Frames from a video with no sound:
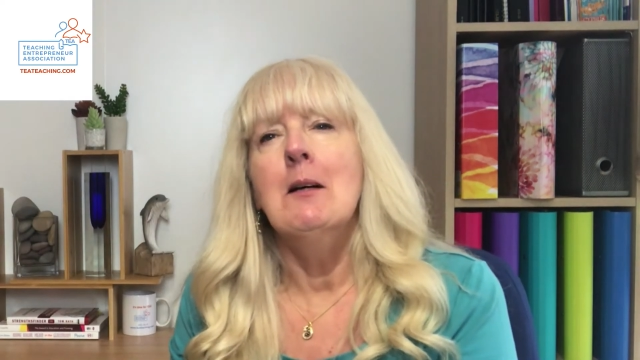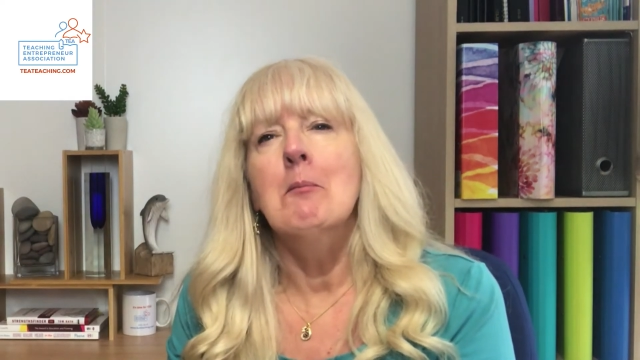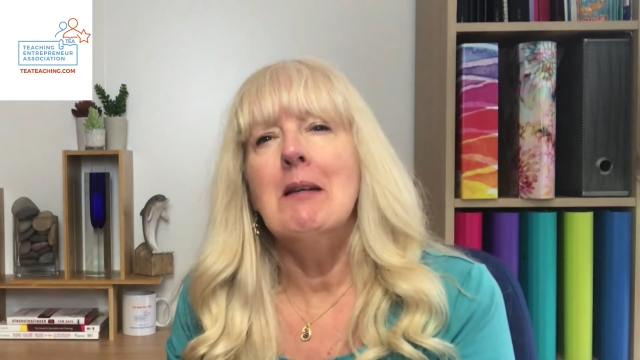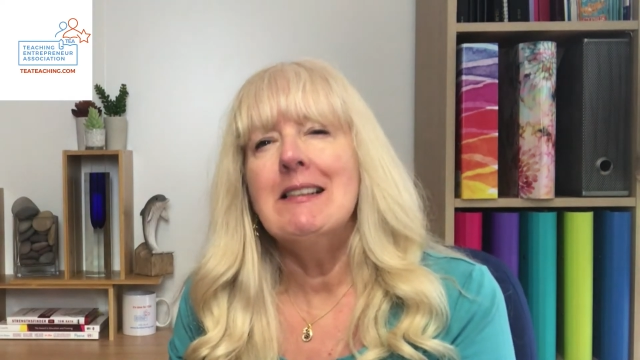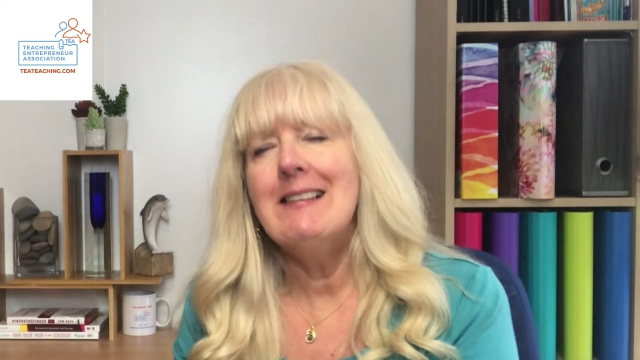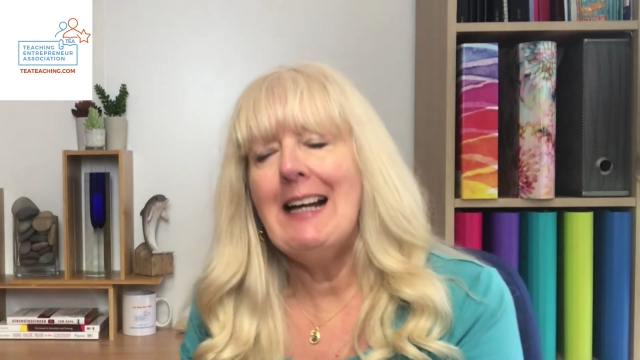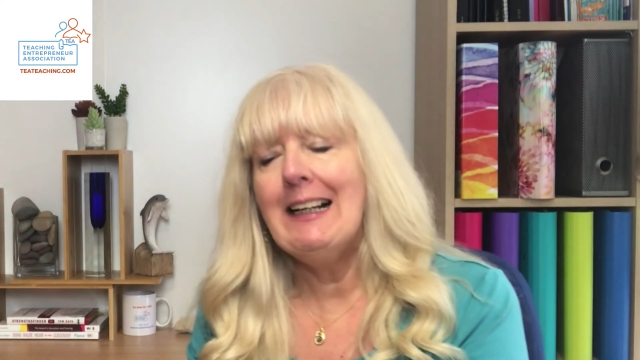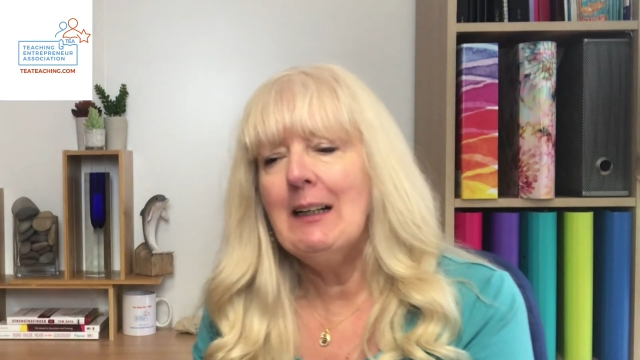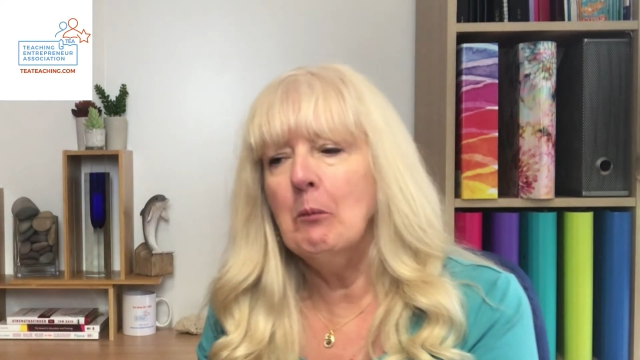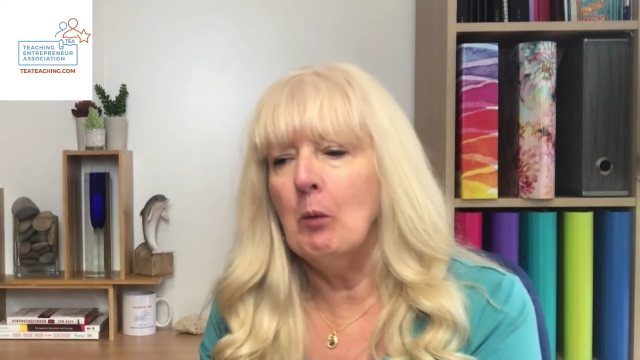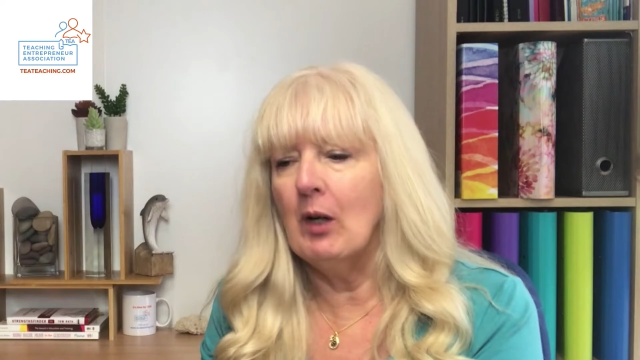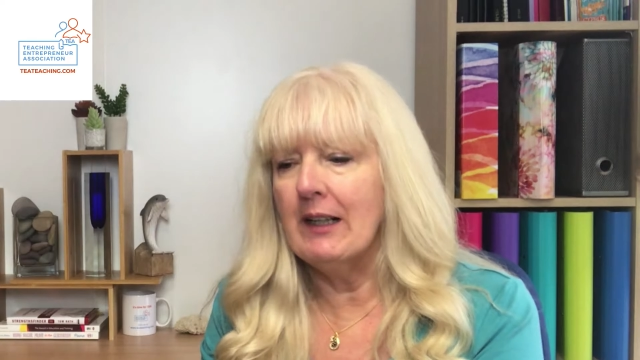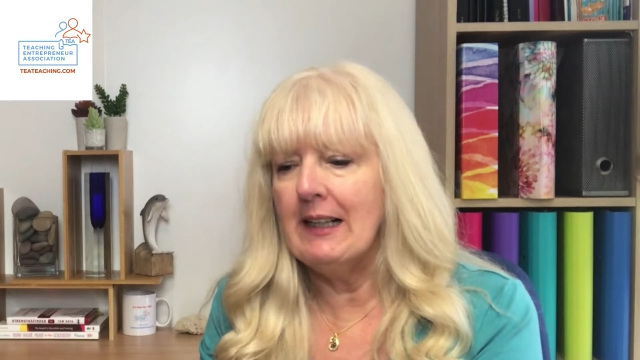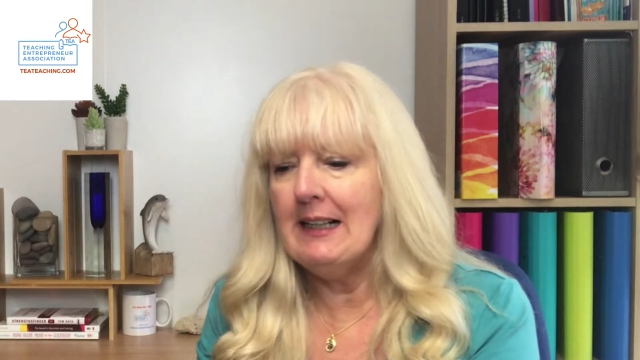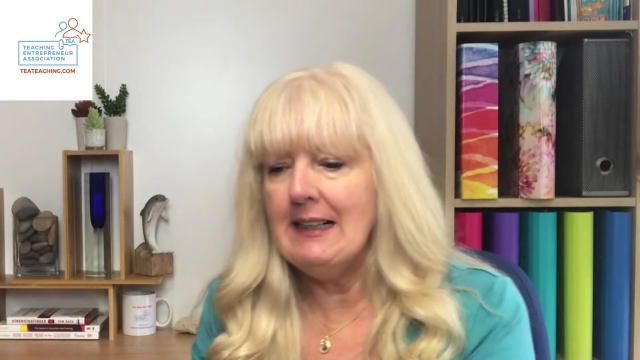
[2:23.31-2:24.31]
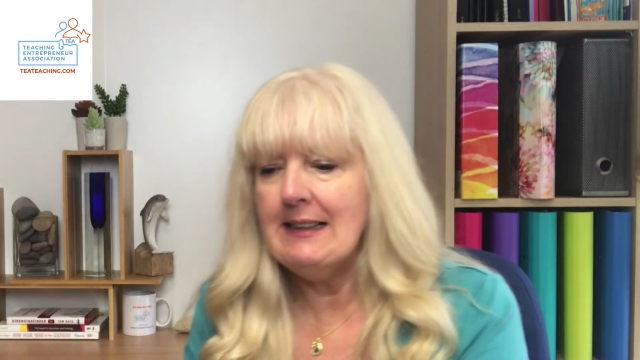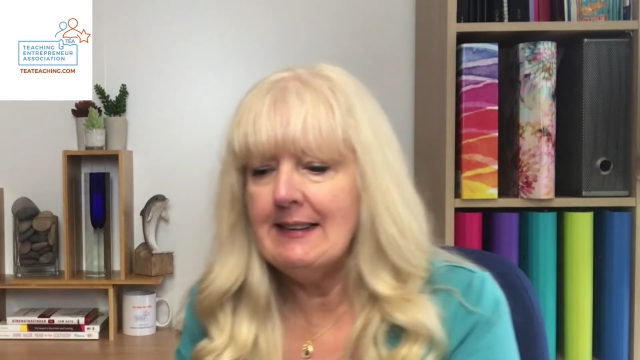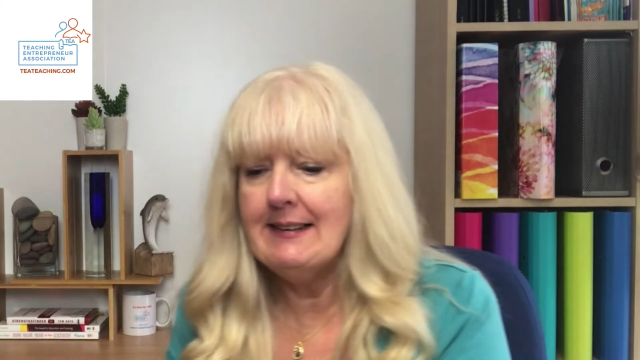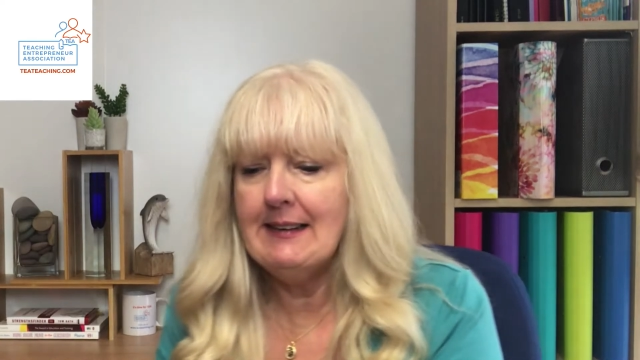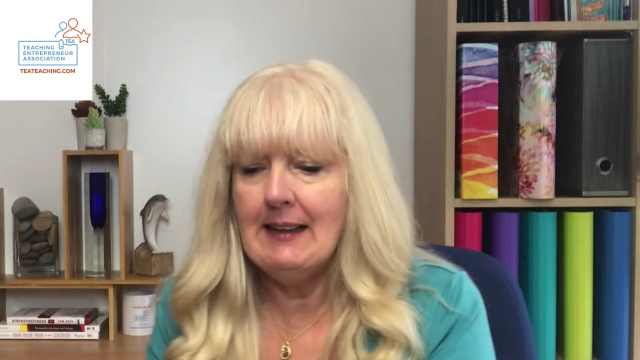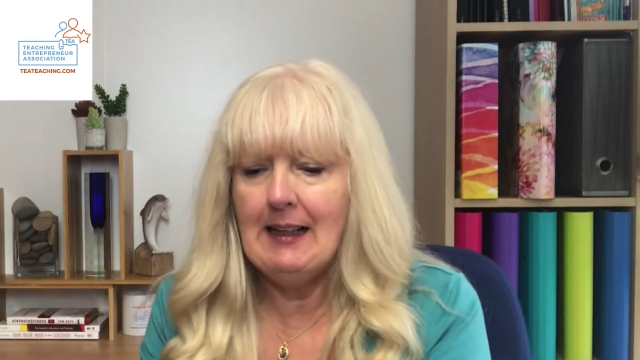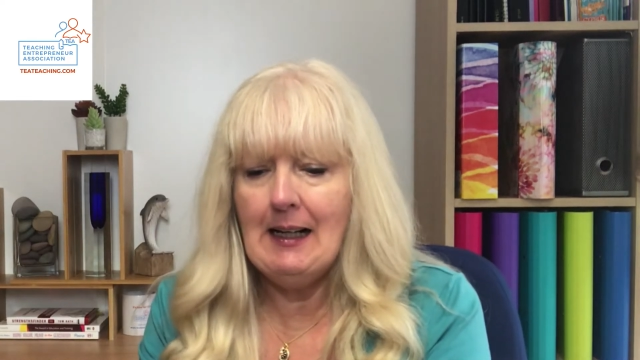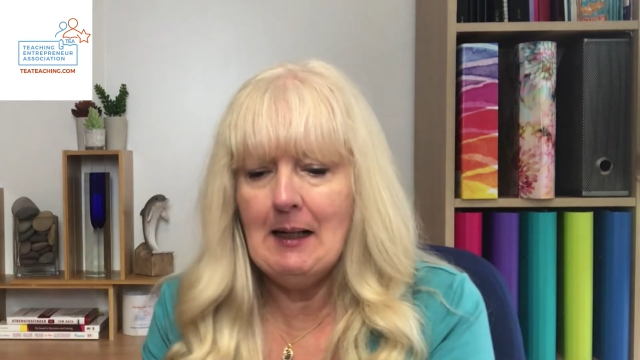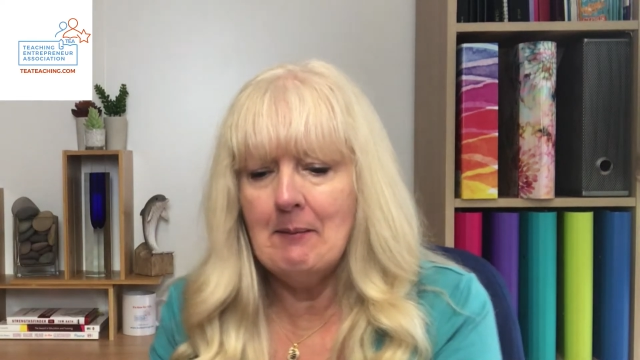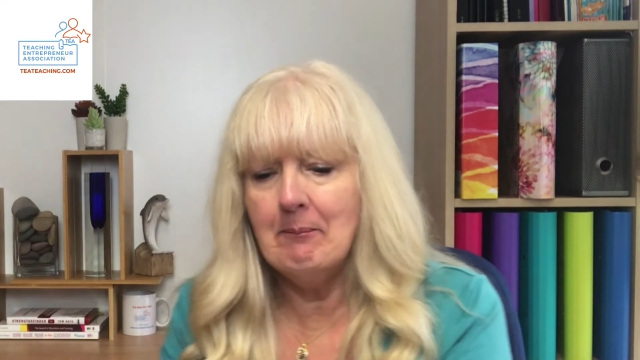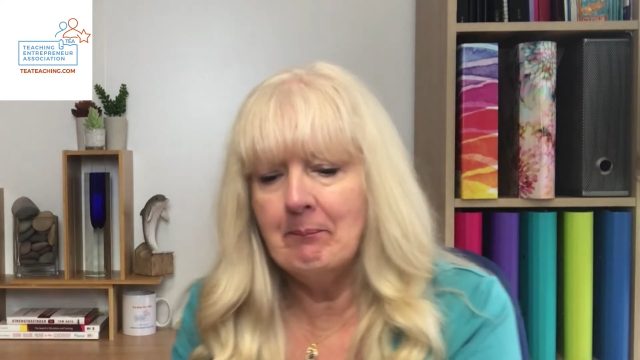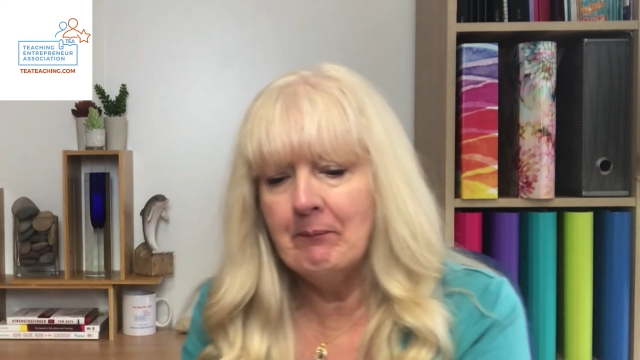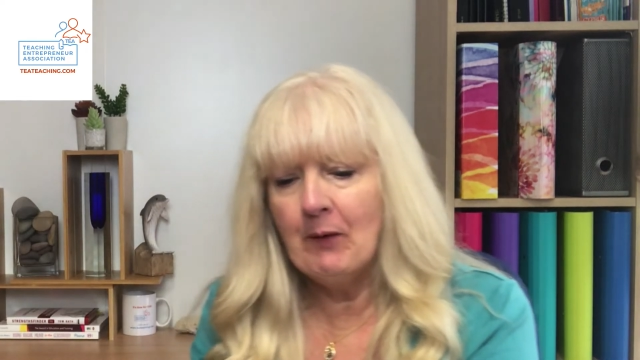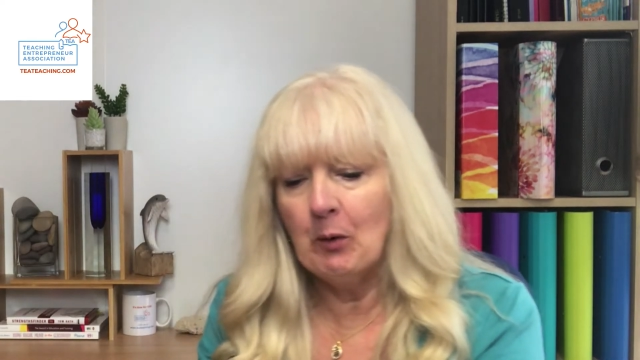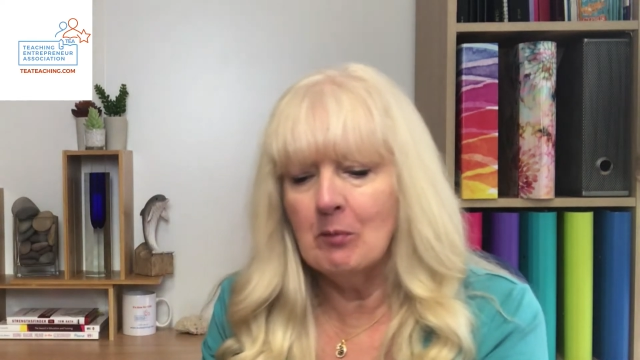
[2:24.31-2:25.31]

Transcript: My second one is, um,